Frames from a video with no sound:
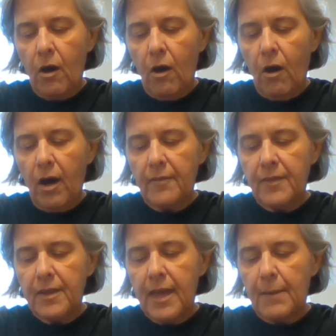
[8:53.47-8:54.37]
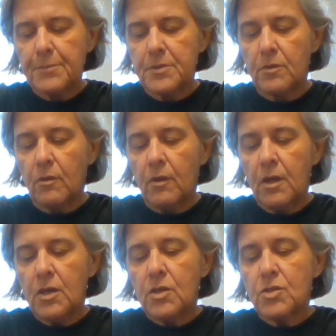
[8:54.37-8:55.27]
on the capsule.
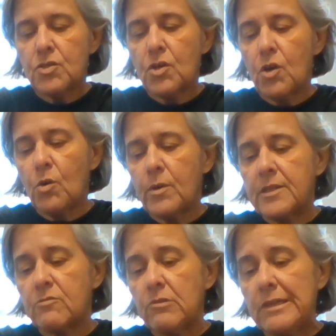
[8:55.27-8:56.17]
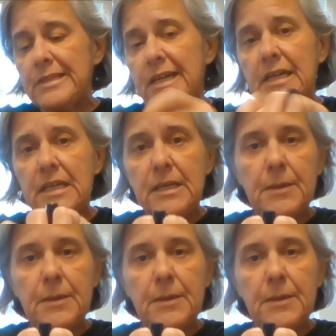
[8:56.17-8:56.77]
So it's really tiny,